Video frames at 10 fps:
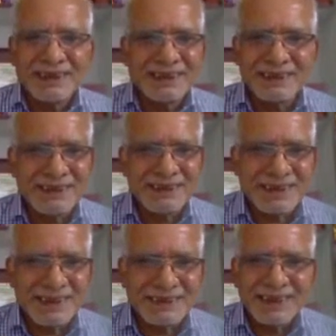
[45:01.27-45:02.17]
And then he
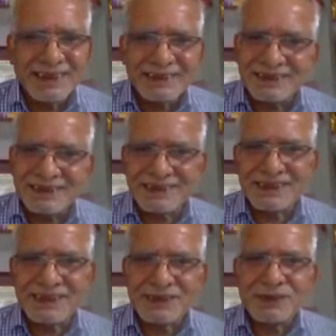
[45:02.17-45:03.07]
says, the
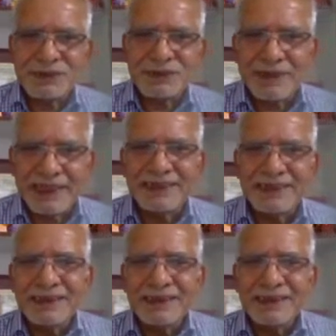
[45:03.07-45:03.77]
suggestion was made